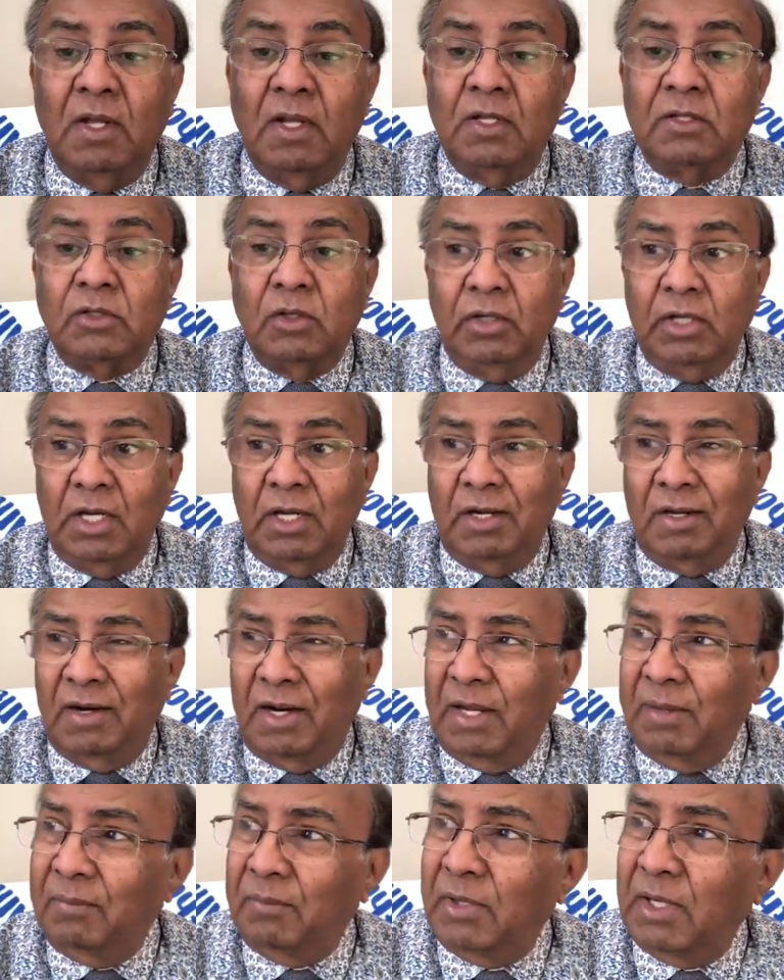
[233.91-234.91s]
So here
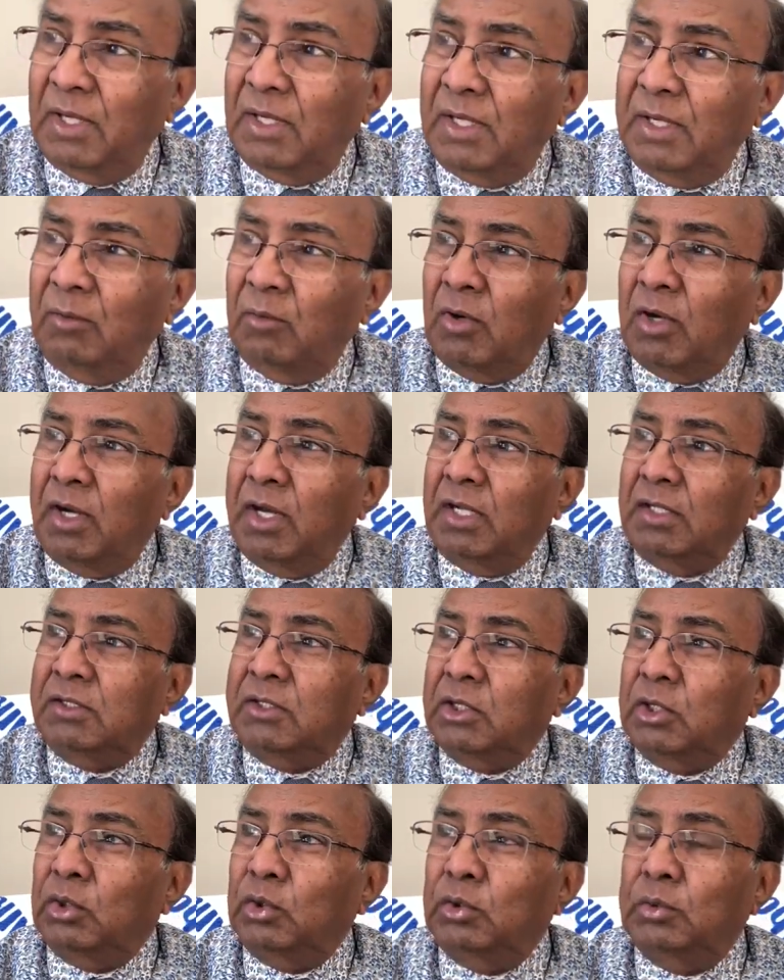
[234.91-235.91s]
I'm really wanting
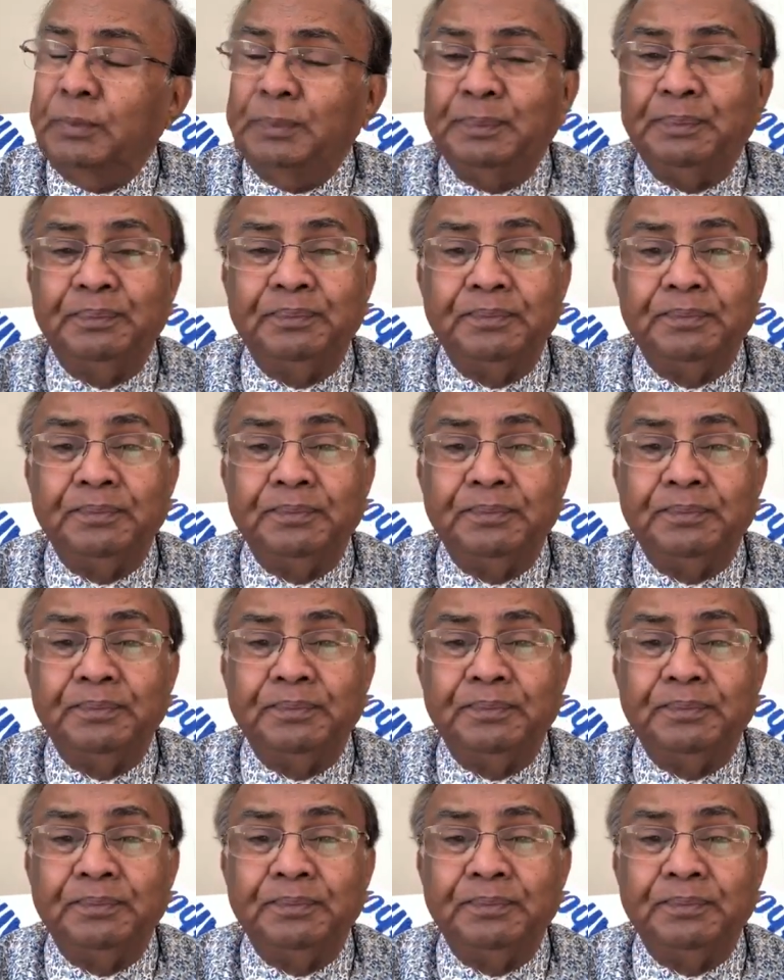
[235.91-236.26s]
to